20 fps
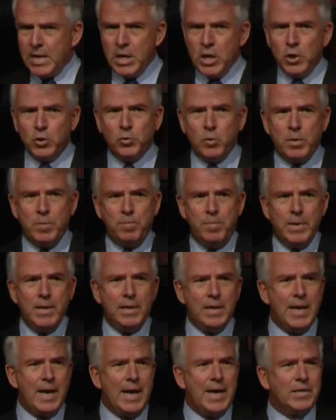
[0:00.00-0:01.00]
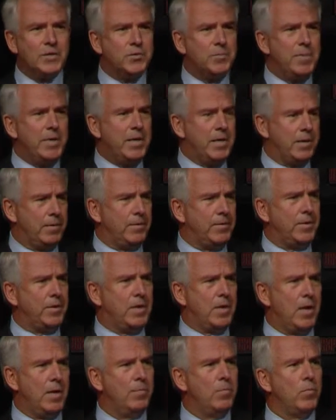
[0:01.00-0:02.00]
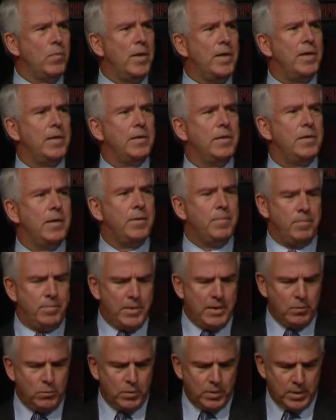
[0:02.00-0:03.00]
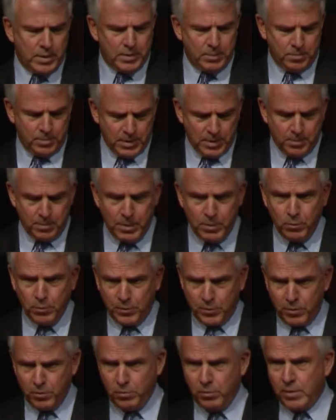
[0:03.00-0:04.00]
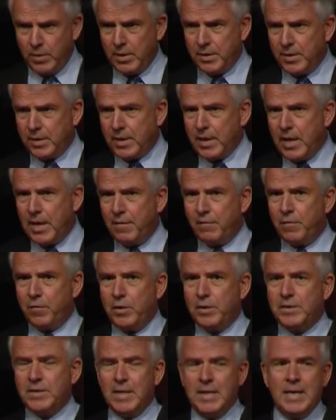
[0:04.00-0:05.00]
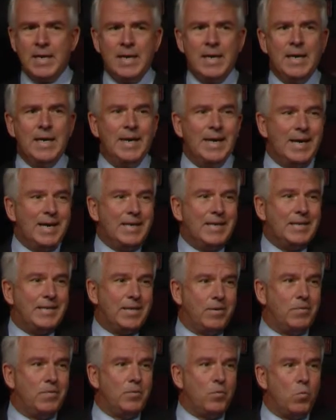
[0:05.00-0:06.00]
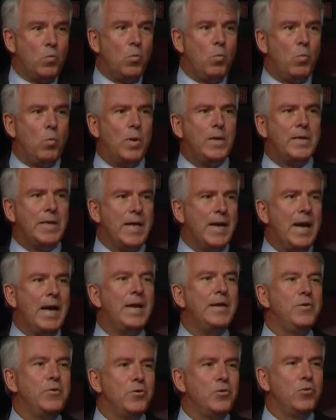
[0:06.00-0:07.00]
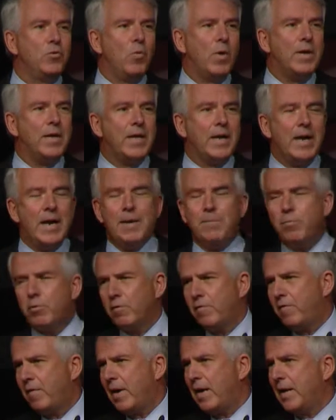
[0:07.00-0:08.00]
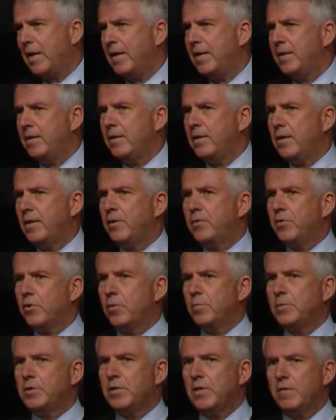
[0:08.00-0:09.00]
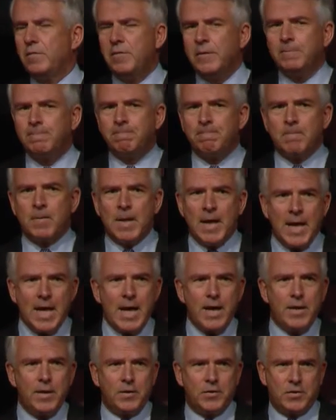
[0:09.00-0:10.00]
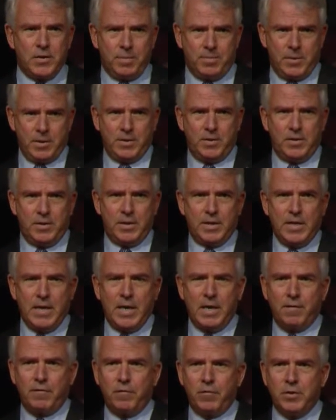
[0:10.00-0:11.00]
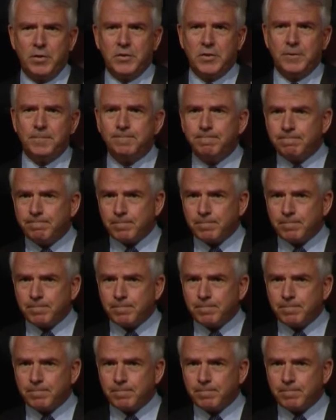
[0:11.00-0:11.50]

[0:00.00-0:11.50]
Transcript: So when Bill asked me to come and meet and be with you at the conference, I said, what can I do? What can I provide in terms of adding something to the conference? And